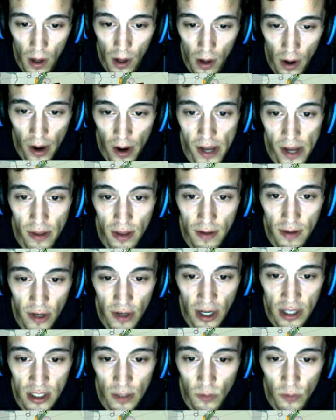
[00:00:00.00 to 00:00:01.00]
On the other
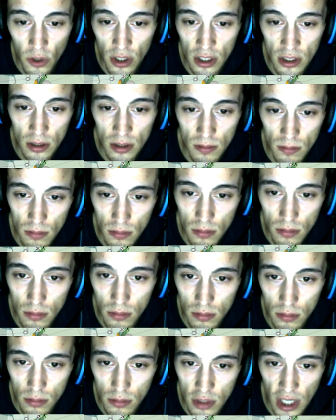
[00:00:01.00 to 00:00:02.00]
hand, I'm going to
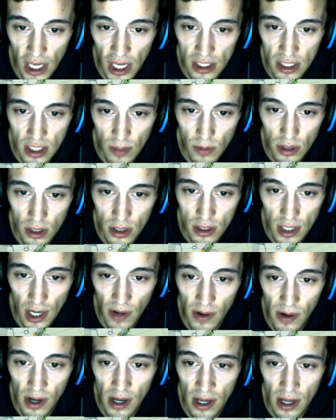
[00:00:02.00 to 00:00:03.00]
take some of this
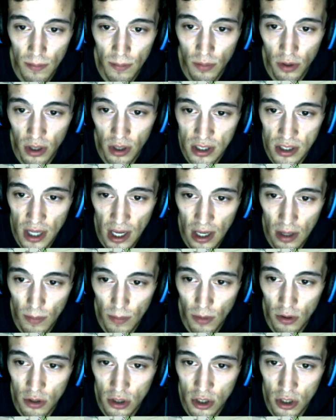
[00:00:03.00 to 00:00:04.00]
area and probably take
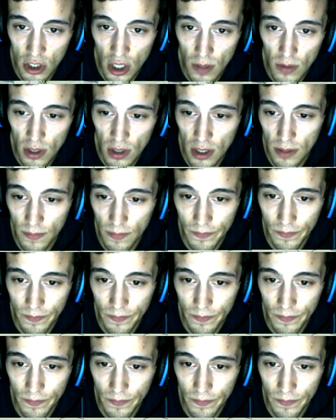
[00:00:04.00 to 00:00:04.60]
most of Germany.